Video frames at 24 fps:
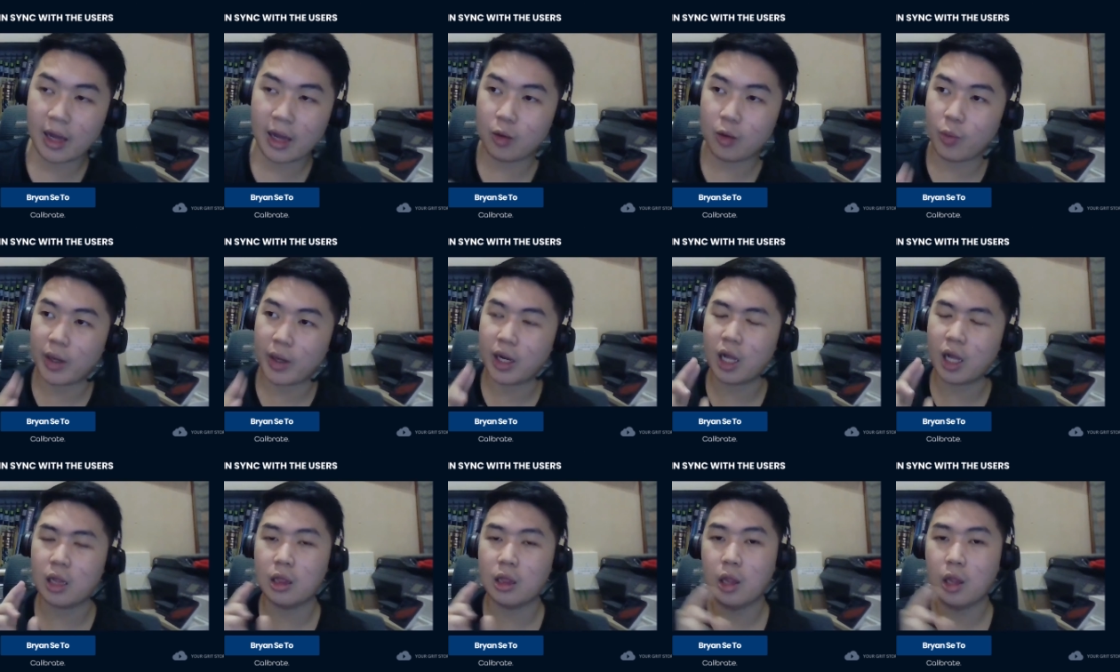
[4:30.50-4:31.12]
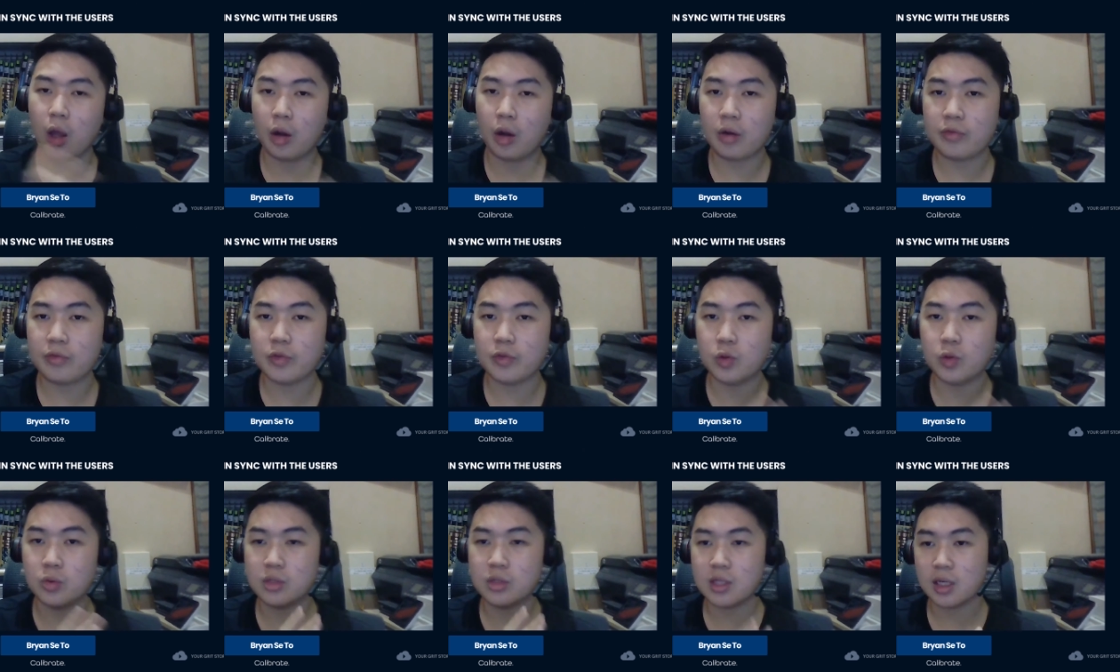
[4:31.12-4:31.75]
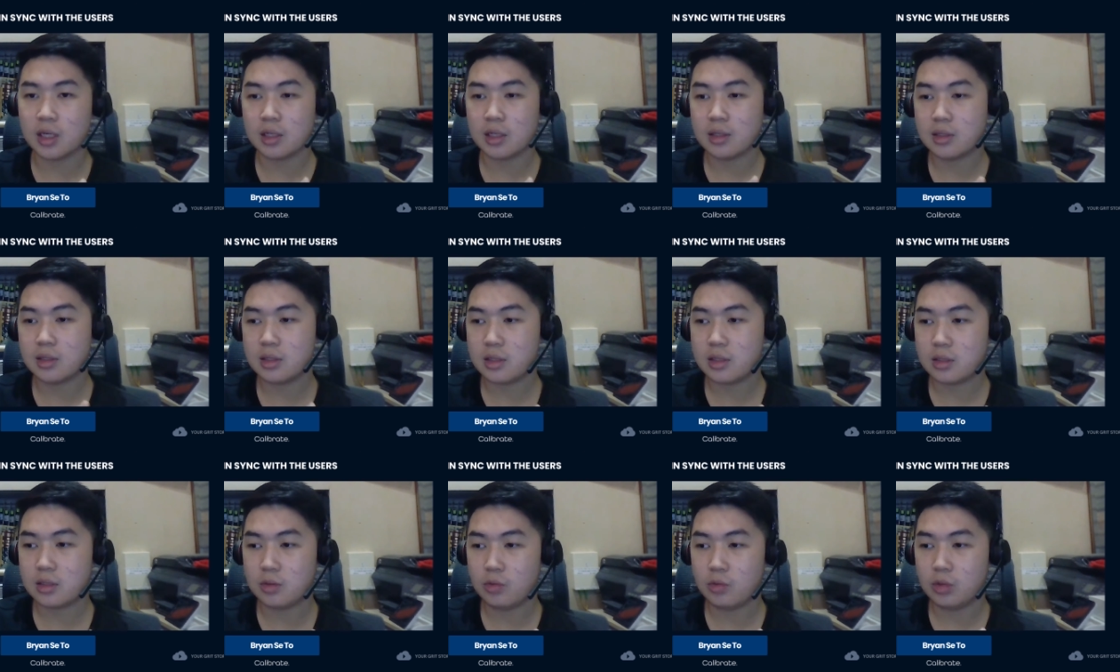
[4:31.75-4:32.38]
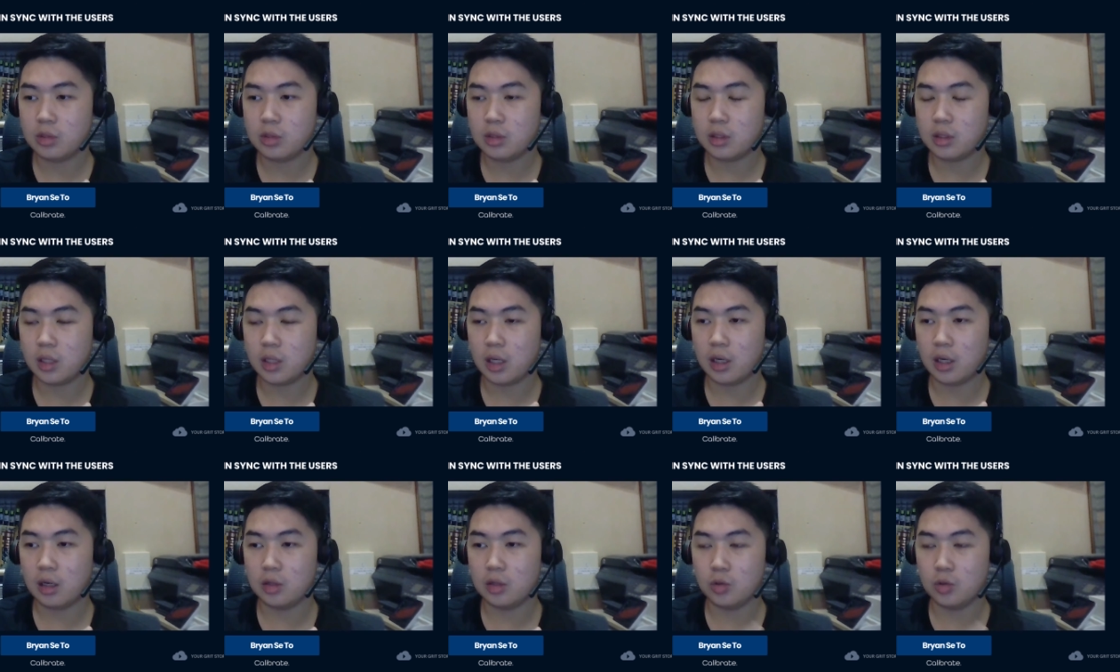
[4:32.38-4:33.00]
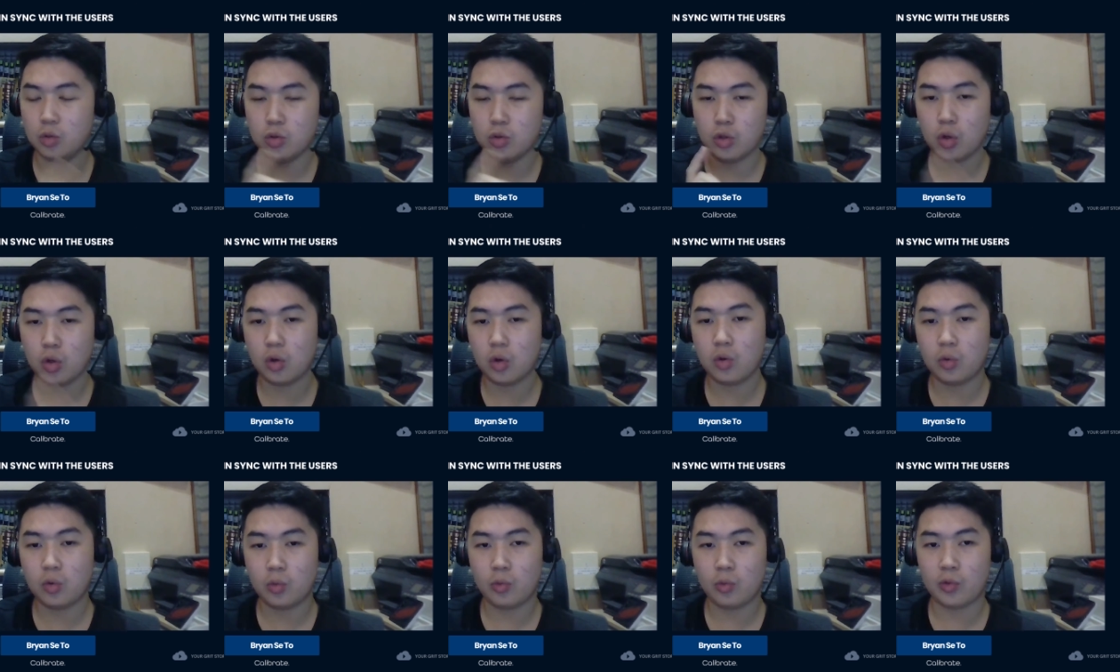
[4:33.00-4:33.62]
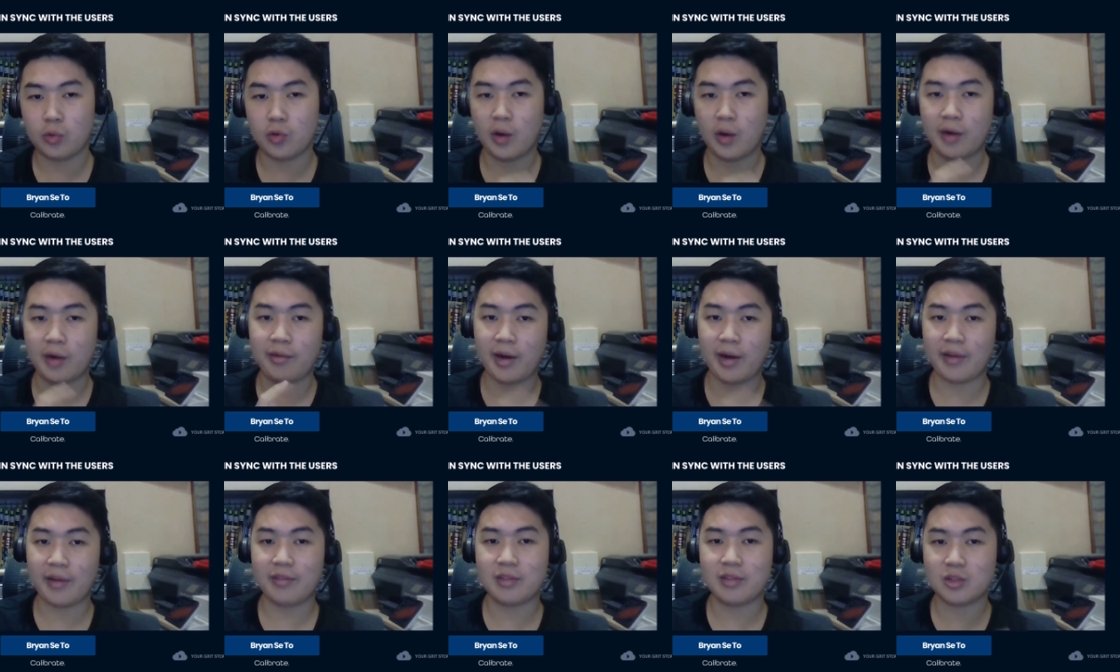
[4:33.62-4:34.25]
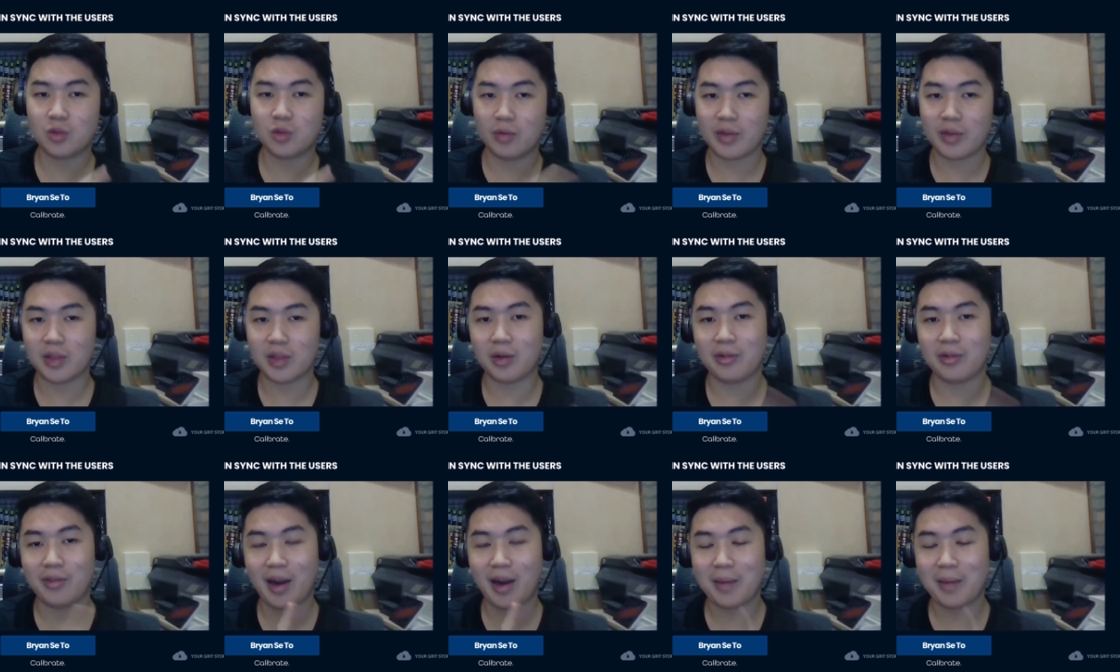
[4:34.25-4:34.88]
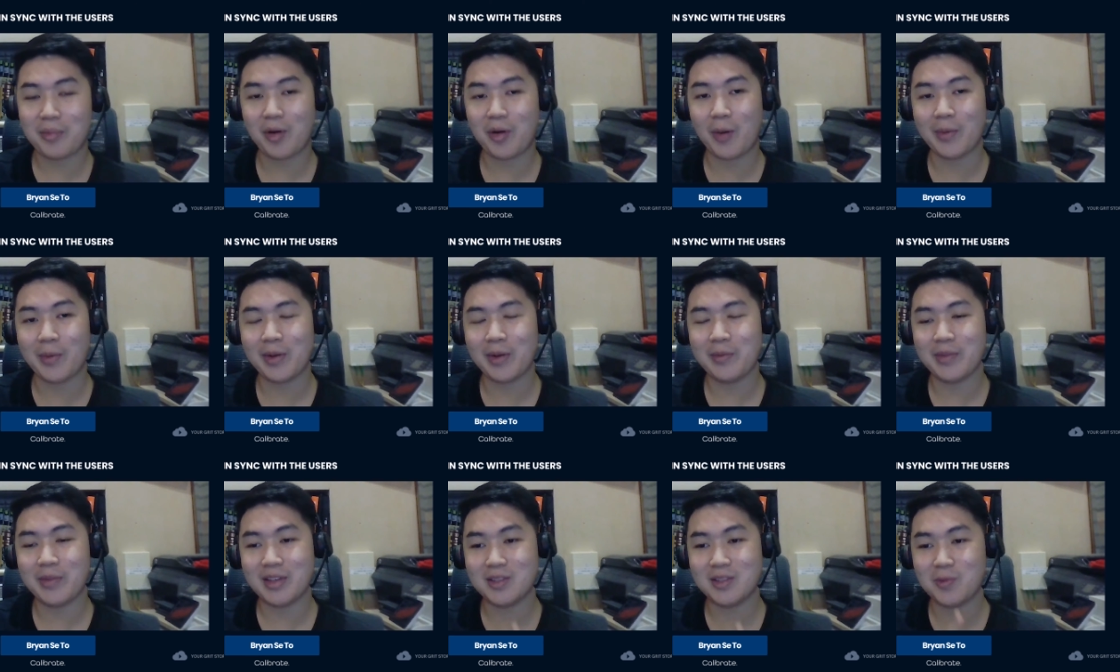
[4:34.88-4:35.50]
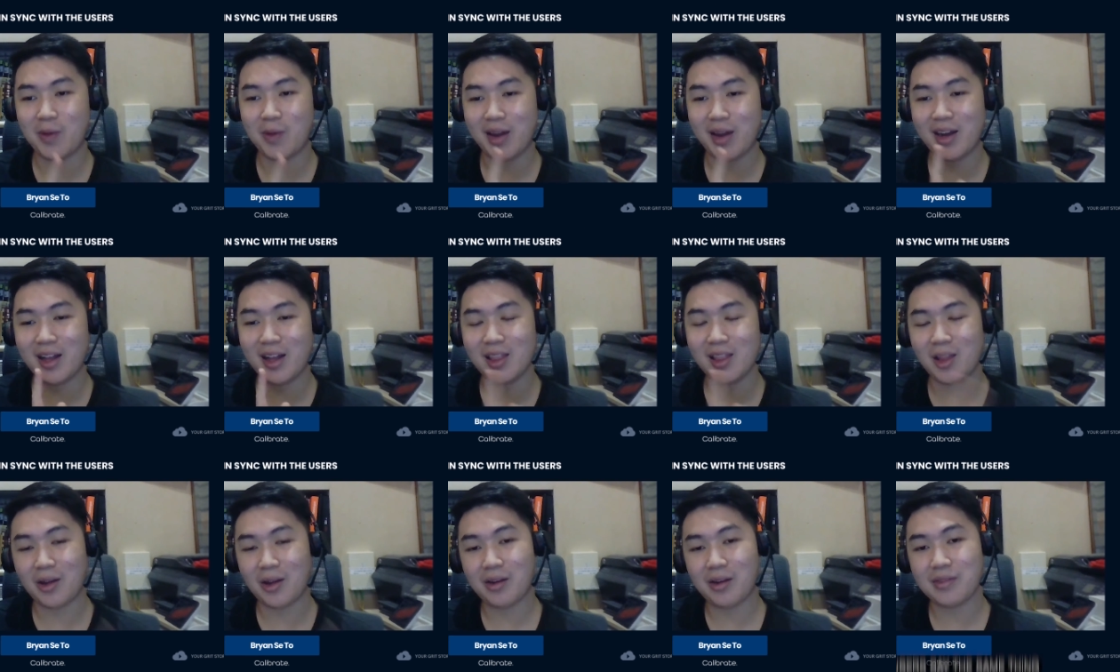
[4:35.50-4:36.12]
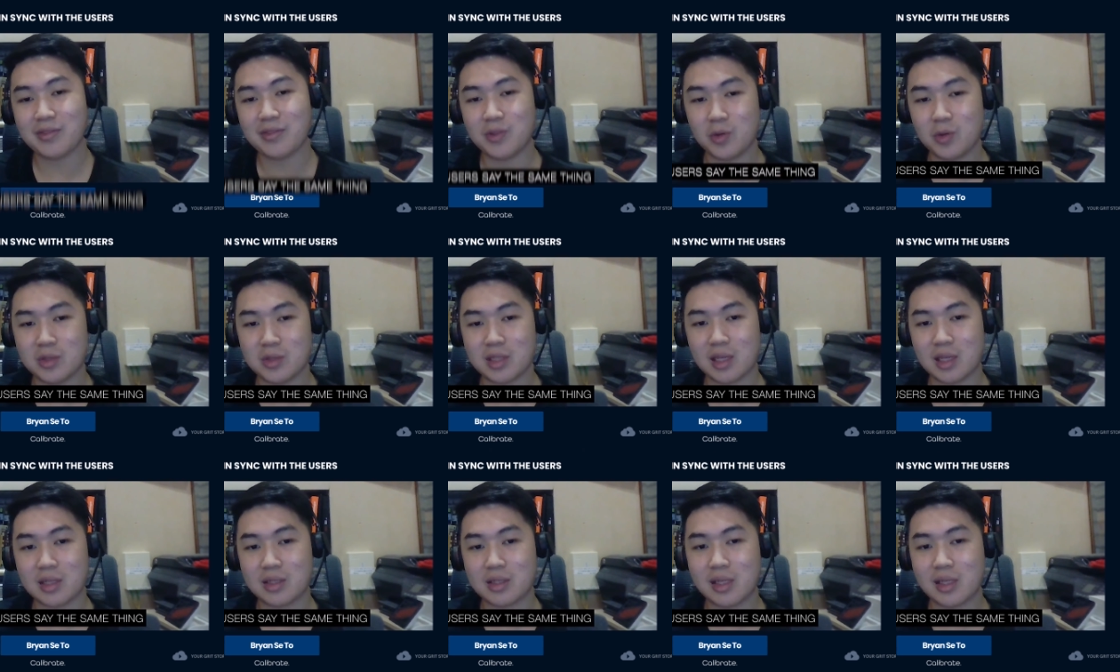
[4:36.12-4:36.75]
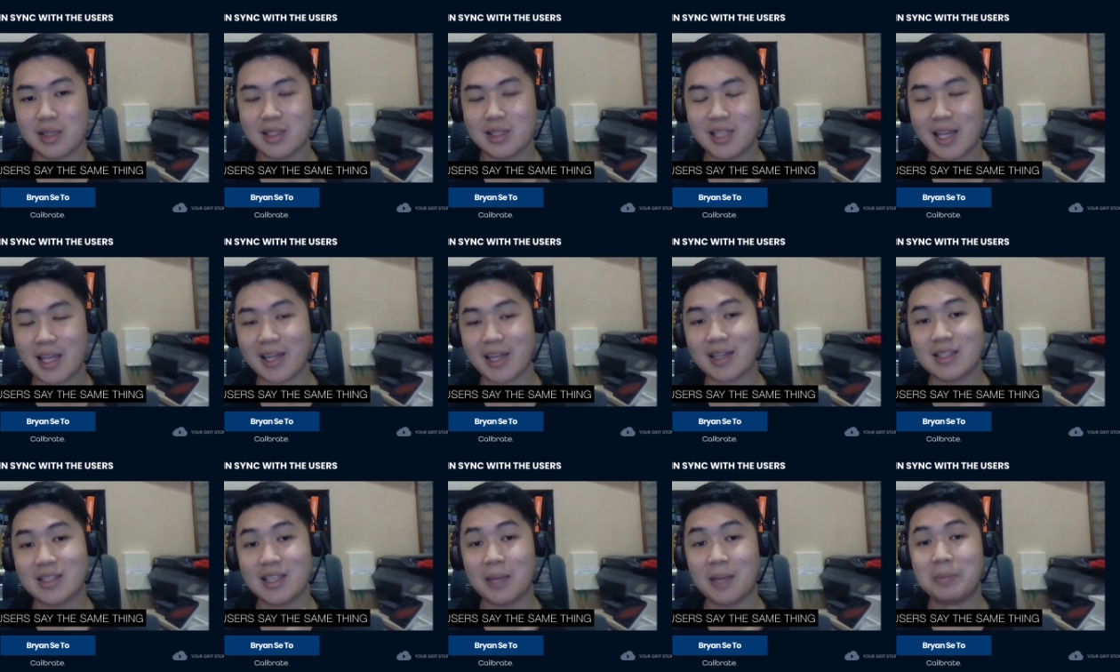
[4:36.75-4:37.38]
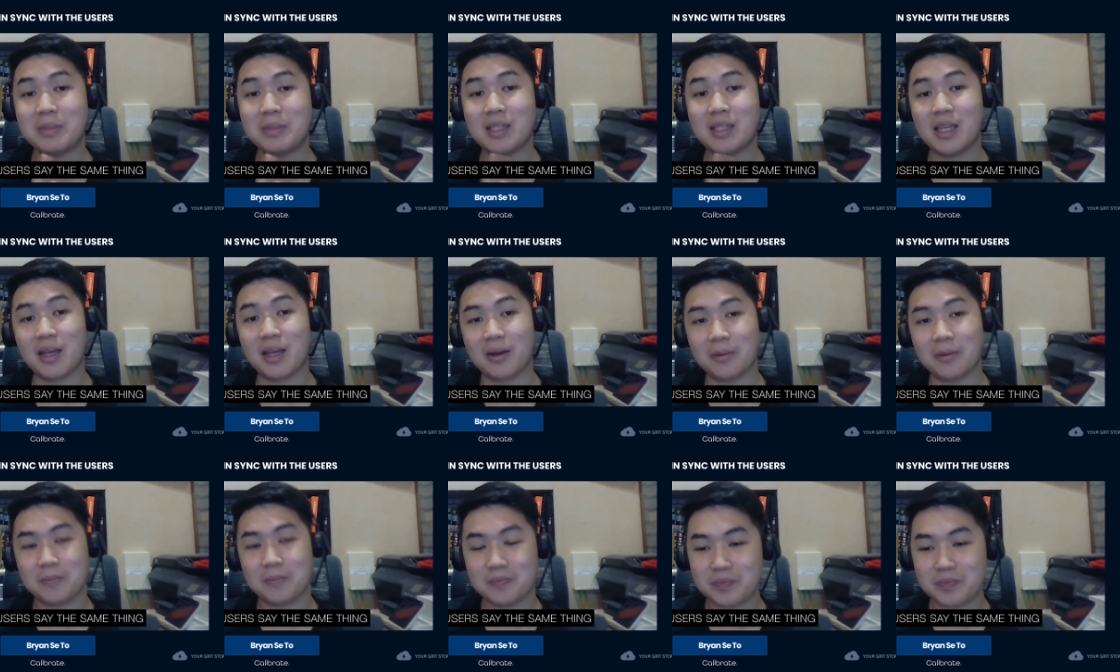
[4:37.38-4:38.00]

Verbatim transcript: and when a lot of users uh, you know you are right, solving the right problem is when a lot of users say the same thing.